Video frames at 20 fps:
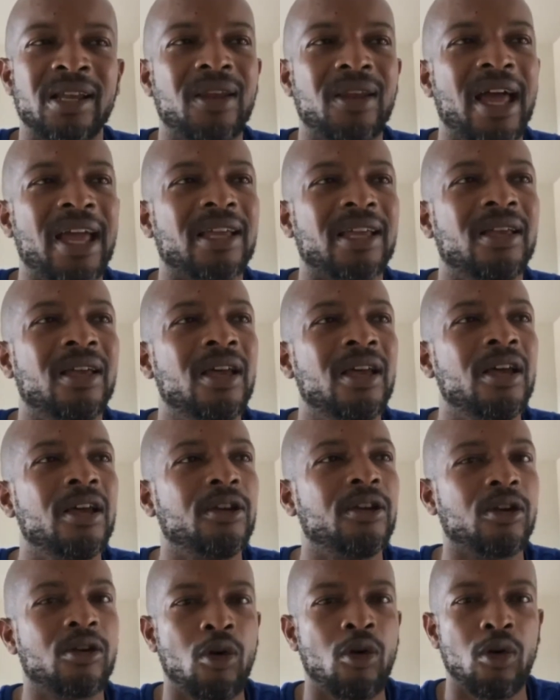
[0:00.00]
like
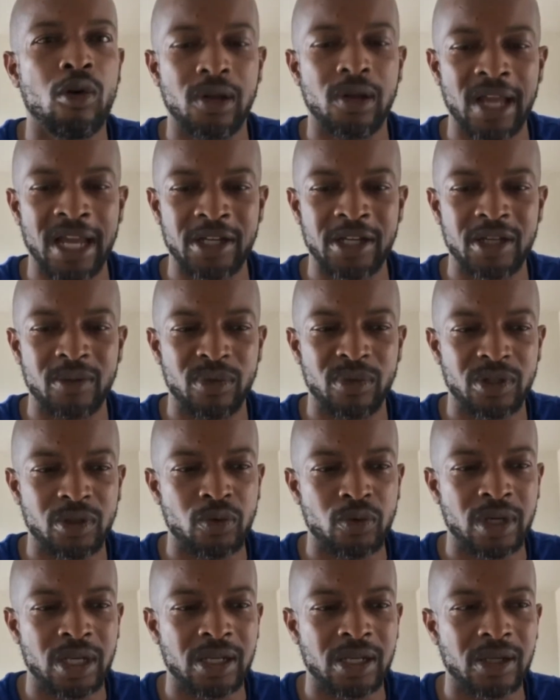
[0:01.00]
the correlation
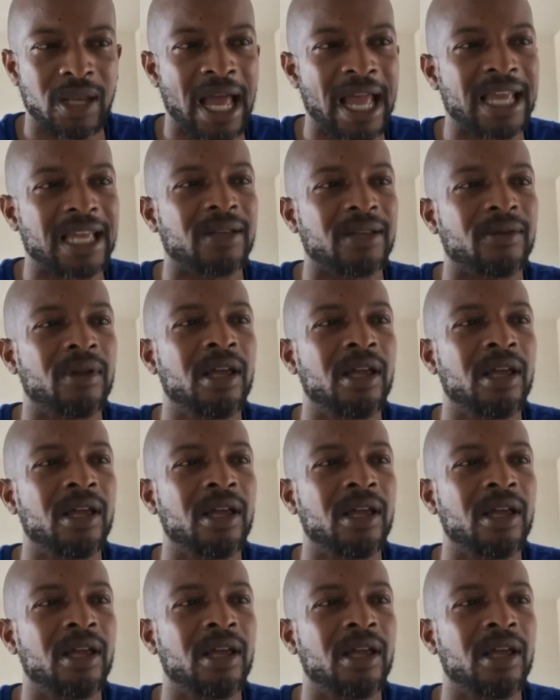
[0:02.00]
between like